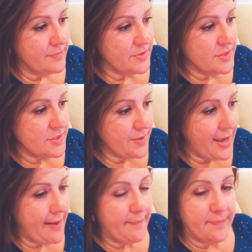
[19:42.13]
So
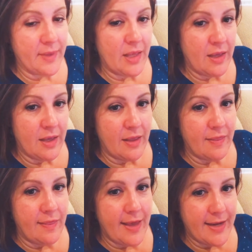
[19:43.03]
yeah,
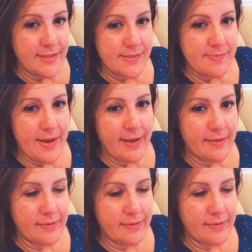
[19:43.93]
that is my